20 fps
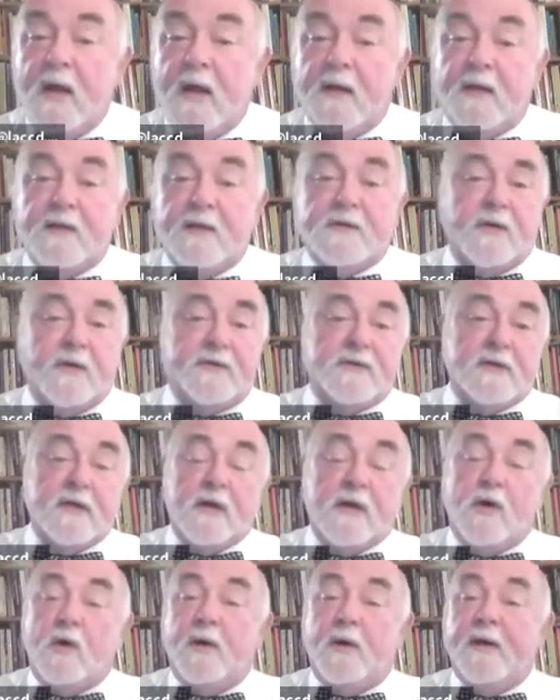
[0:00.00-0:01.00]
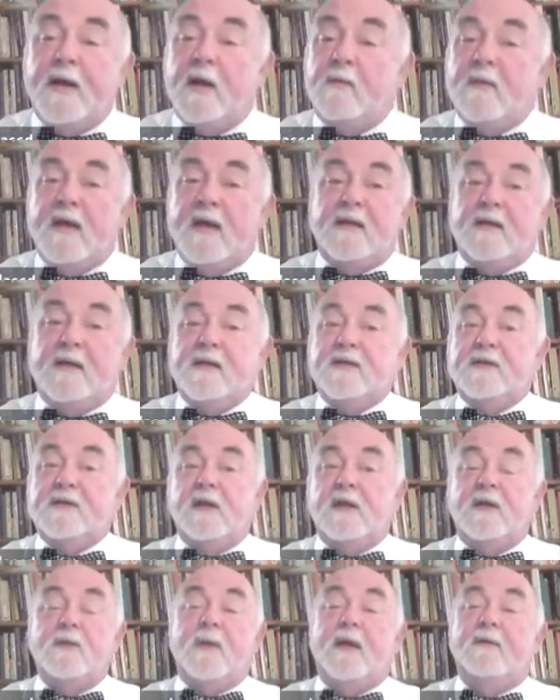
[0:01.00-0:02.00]
There's also the Cornell method. It's
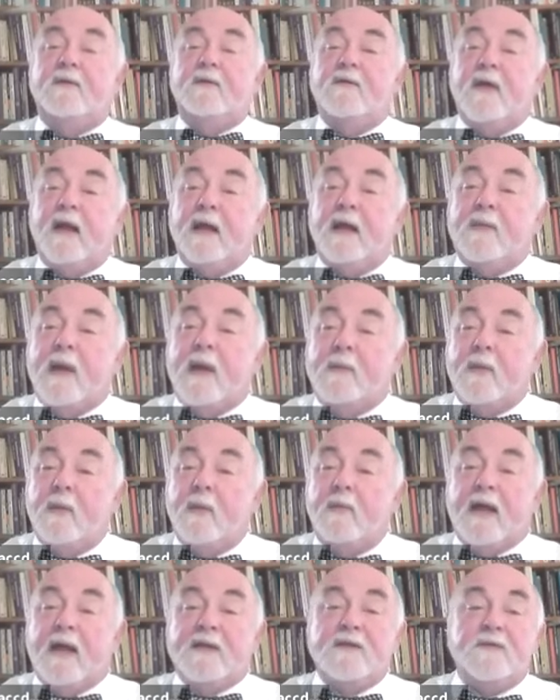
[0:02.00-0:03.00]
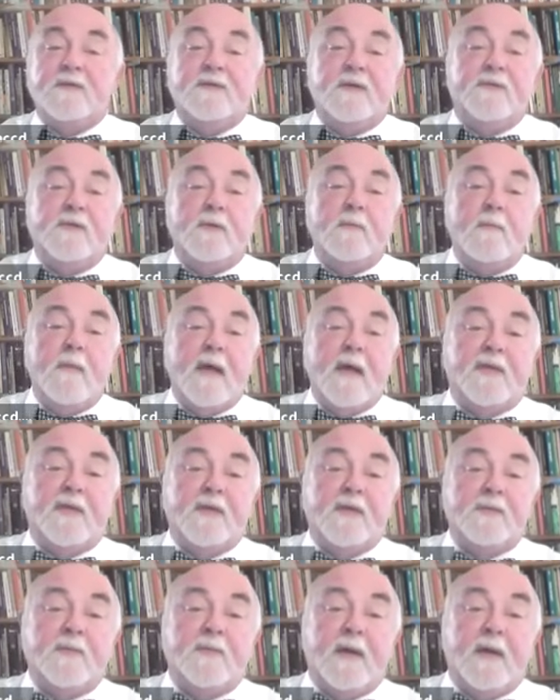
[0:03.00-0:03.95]
another way of dividing paper up, lots of different methods.